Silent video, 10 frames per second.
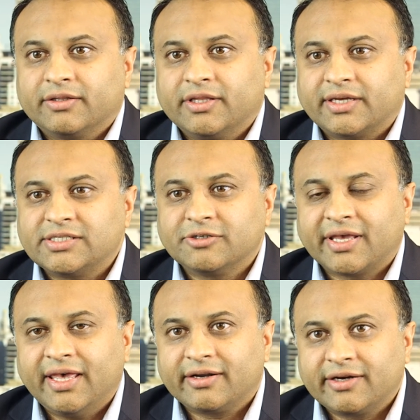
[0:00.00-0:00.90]
The ideal
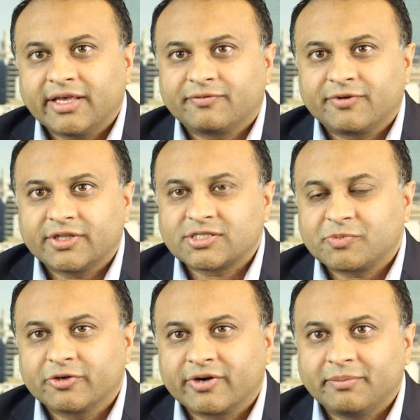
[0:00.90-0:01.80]
candidate for this
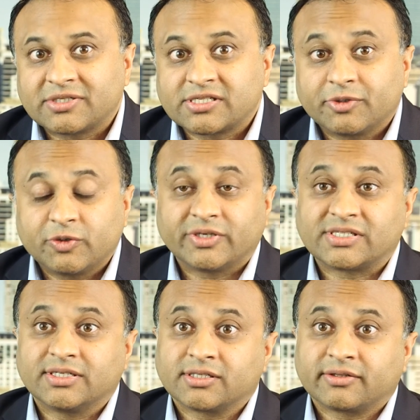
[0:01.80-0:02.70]
program is someone who has
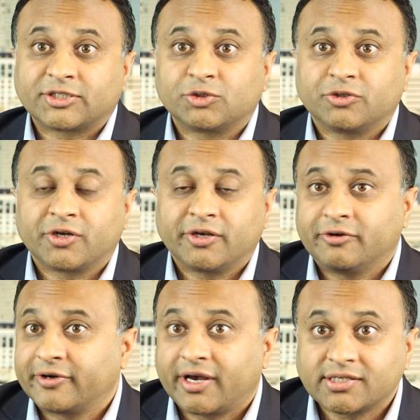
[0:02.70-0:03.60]
intellectual
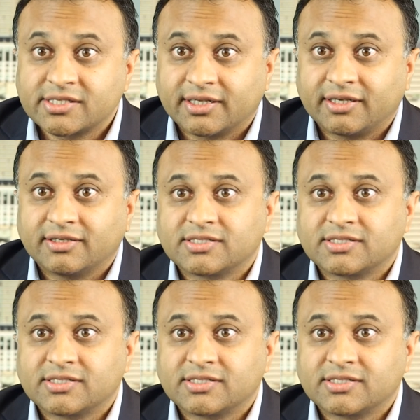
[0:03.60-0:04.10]
curiosity,